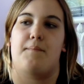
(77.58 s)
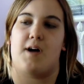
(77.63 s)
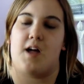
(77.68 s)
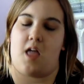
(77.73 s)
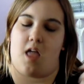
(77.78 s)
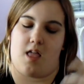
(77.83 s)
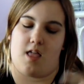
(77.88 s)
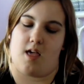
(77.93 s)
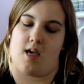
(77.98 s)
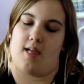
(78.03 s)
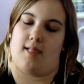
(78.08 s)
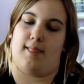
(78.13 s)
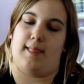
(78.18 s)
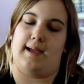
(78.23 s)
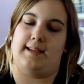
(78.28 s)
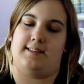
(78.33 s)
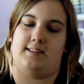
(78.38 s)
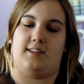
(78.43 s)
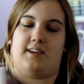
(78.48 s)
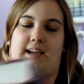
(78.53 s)
But
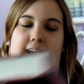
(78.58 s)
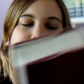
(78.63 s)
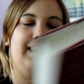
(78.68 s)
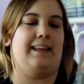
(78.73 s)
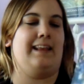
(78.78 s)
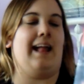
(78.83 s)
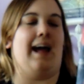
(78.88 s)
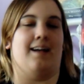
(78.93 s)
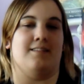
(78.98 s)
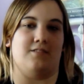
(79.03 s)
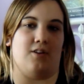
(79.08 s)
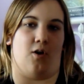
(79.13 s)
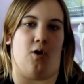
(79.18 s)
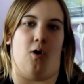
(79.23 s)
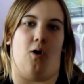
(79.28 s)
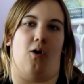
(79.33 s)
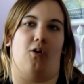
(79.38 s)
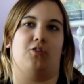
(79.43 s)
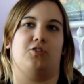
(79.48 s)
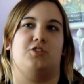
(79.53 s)
let's look at it as a
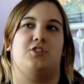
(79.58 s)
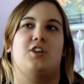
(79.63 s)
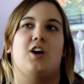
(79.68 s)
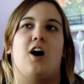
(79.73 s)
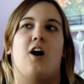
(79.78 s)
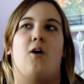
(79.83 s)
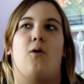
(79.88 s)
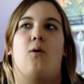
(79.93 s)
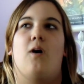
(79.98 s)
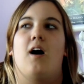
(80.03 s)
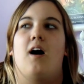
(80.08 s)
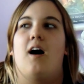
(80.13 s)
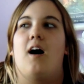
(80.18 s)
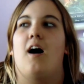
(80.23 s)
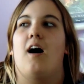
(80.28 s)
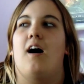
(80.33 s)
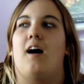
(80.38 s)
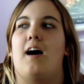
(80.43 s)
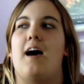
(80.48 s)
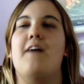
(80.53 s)
whole. So
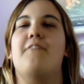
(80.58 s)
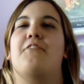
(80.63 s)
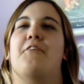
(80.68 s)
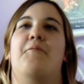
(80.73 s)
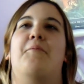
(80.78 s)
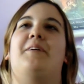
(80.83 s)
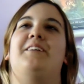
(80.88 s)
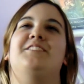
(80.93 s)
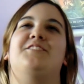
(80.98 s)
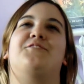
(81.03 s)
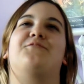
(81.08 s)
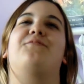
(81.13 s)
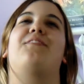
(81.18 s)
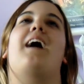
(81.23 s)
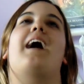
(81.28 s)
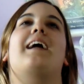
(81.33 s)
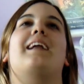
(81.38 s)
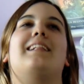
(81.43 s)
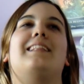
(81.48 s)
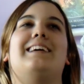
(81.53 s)
everyone's
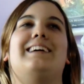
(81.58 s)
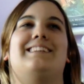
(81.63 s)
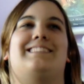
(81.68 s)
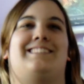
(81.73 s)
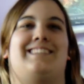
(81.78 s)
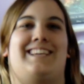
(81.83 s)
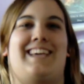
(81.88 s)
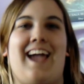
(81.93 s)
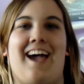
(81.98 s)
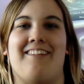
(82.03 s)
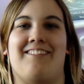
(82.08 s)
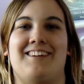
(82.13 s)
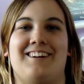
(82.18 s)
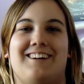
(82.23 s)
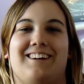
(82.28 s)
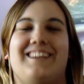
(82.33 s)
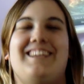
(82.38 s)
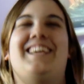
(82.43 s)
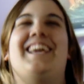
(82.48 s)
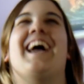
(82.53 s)
finally
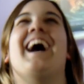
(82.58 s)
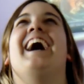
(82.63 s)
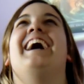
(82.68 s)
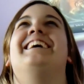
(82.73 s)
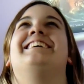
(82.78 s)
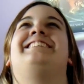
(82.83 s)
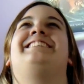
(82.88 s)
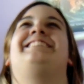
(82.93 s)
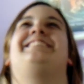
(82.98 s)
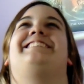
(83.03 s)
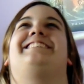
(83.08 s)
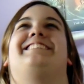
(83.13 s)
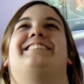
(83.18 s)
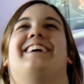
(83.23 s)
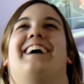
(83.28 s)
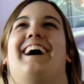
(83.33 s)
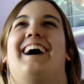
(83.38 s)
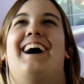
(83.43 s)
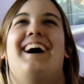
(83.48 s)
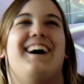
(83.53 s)
together. Yes.
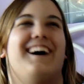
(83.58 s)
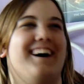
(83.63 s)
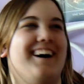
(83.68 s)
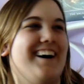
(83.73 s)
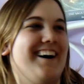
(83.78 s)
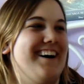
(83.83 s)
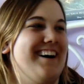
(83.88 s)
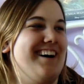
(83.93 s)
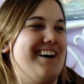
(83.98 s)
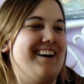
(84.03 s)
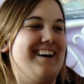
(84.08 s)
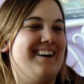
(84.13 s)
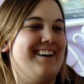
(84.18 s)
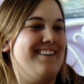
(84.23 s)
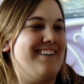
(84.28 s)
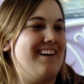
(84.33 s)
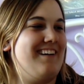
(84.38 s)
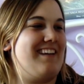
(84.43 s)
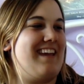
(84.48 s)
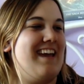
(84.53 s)

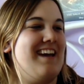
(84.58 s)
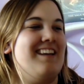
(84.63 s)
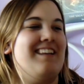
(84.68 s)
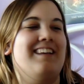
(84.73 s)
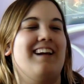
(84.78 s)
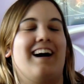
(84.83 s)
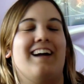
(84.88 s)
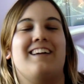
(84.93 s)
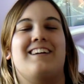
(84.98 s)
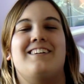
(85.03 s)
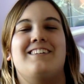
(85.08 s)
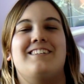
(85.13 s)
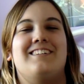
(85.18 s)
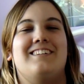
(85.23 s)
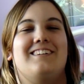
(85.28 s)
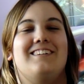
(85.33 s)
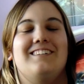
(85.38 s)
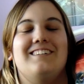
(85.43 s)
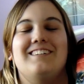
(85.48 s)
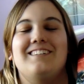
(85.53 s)
Oh, I can't. I
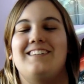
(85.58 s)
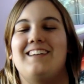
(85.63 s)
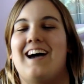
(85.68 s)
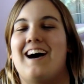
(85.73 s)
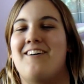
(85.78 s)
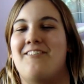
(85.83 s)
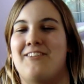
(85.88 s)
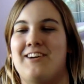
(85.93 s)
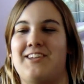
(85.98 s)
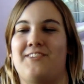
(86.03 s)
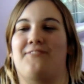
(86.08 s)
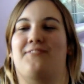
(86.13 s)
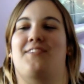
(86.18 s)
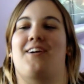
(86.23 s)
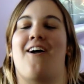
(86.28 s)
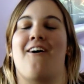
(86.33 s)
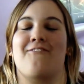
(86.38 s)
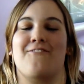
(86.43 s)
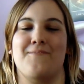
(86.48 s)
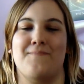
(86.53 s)
could not wait
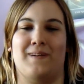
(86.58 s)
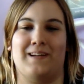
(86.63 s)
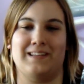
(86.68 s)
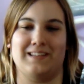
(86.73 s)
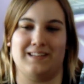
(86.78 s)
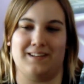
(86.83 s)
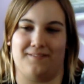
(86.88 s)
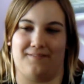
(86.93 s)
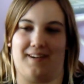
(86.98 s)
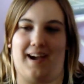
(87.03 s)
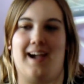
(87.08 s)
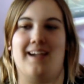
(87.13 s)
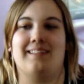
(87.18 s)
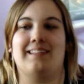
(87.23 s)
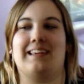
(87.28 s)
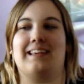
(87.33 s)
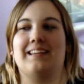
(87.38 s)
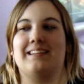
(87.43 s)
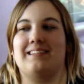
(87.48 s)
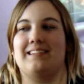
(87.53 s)
for everybody to
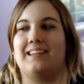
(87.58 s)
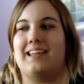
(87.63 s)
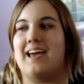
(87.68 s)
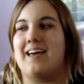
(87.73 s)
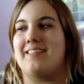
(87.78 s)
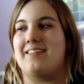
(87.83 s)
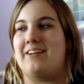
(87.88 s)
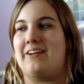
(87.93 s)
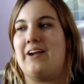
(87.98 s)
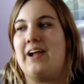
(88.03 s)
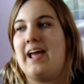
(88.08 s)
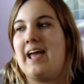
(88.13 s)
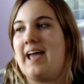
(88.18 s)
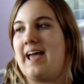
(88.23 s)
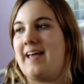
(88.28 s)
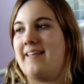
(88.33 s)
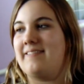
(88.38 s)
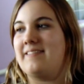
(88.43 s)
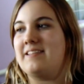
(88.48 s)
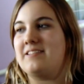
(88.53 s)
finally get together.
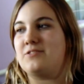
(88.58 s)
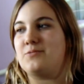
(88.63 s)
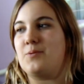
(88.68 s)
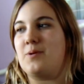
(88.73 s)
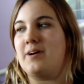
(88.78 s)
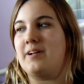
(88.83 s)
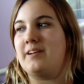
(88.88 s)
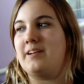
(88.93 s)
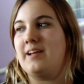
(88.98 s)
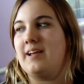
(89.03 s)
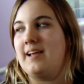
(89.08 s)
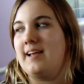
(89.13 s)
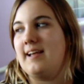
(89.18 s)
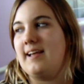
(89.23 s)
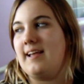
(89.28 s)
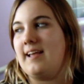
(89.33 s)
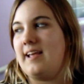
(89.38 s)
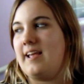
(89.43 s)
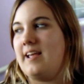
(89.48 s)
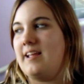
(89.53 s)
And this one,
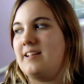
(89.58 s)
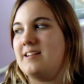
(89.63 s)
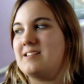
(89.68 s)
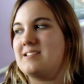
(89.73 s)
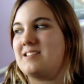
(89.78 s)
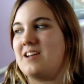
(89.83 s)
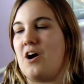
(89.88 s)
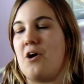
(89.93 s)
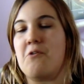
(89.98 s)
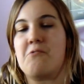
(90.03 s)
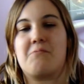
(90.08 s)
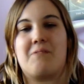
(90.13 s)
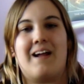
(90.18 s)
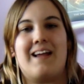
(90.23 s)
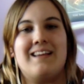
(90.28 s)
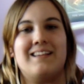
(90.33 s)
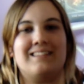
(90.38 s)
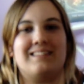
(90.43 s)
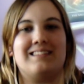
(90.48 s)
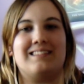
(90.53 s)
it is a
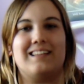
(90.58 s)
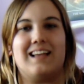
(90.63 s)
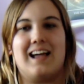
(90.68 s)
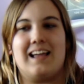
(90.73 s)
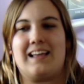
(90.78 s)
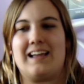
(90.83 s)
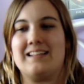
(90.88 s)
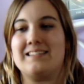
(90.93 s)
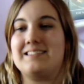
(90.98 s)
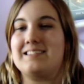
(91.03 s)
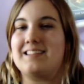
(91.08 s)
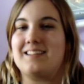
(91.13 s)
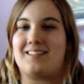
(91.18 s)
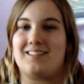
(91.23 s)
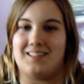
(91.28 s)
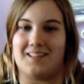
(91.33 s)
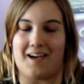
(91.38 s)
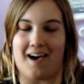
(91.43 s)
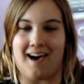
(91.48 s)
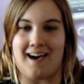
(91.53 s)
race against the
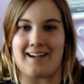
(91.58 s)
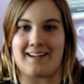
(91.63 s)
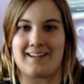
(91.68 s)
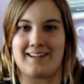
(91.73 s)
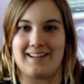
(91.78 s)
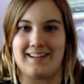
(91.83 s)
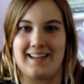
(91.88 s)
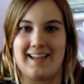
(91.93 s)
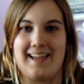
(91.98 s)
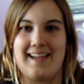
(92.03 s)
clock